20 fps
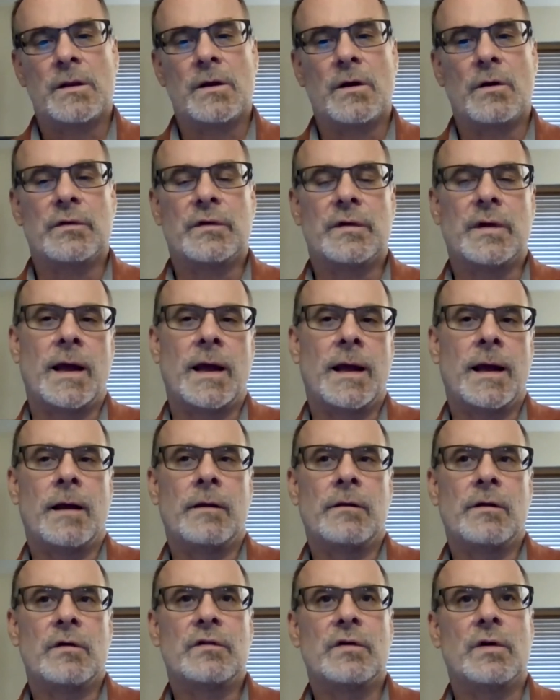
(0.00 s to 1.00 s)
those
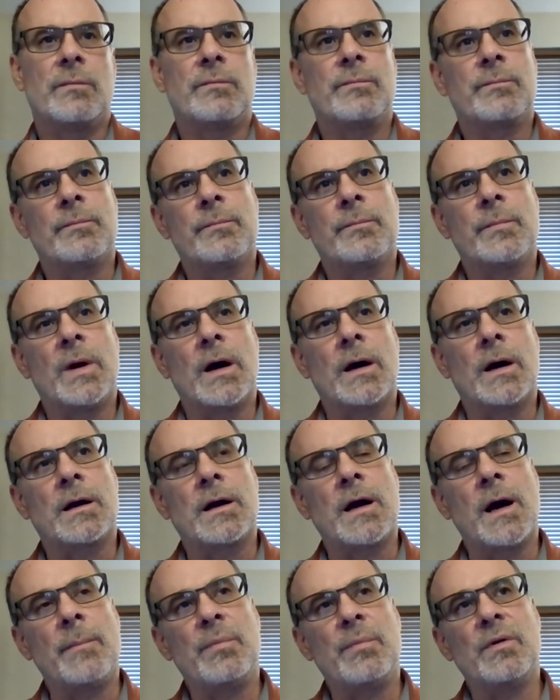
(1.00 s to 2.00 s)
are a
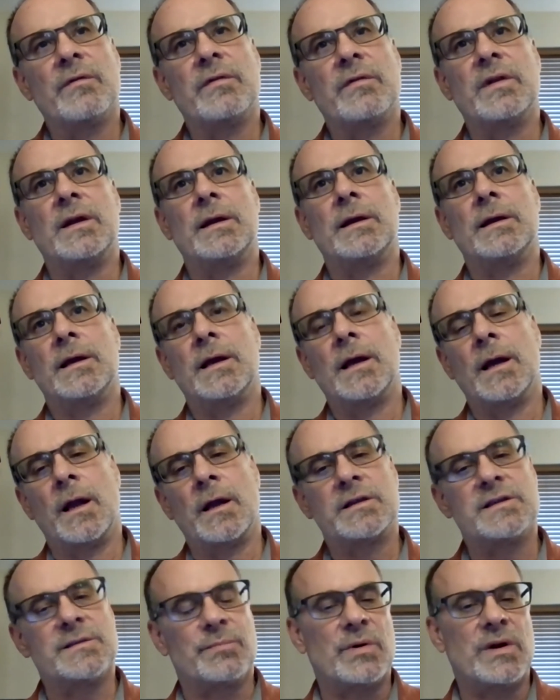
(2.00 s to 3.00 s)
couple of
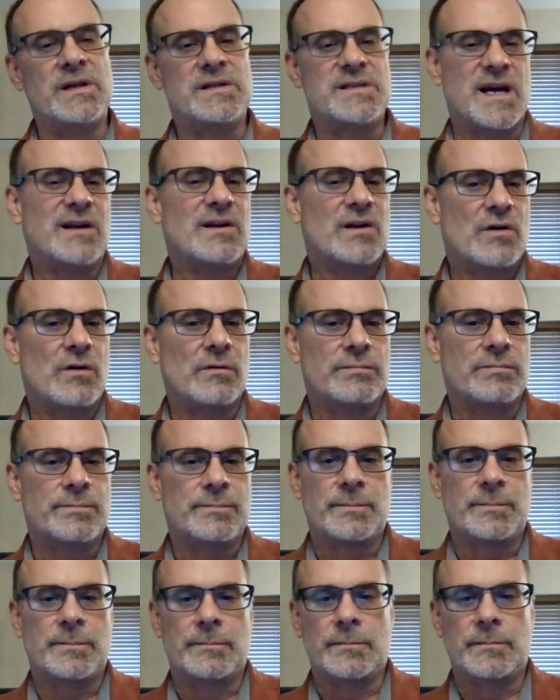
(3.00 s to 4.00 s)
it's a pretty technical